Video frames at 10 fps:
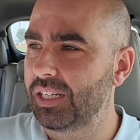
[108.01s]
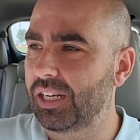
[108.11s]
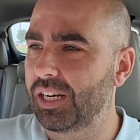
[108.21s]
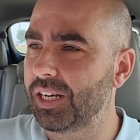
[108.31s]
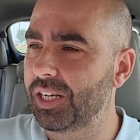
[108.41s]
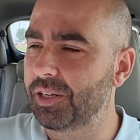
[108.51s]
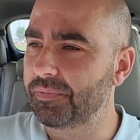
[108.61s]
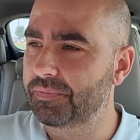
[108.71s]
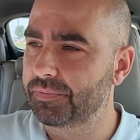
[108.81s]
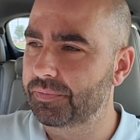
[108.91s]

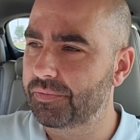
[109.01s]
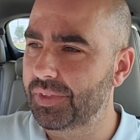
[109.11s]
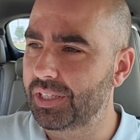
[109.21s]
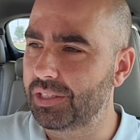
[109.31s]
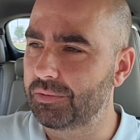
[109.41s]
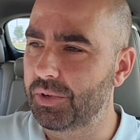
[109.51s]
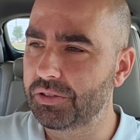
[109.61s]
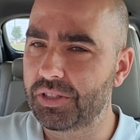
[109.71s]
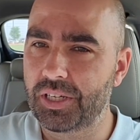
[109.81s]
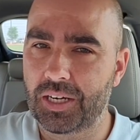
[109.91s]

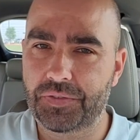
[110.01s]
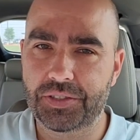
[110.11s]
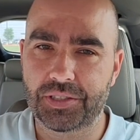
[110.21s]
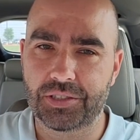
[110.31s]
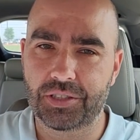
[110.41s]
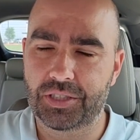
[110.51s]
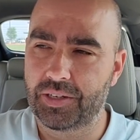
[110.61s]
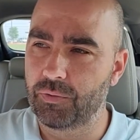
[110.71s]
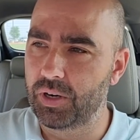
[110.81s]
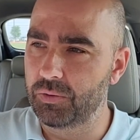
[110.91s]
Most of the offices just
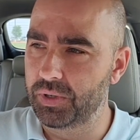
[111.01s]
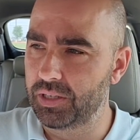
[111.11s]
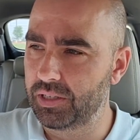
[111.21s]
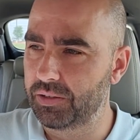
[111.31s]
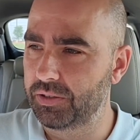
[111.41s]
have one window.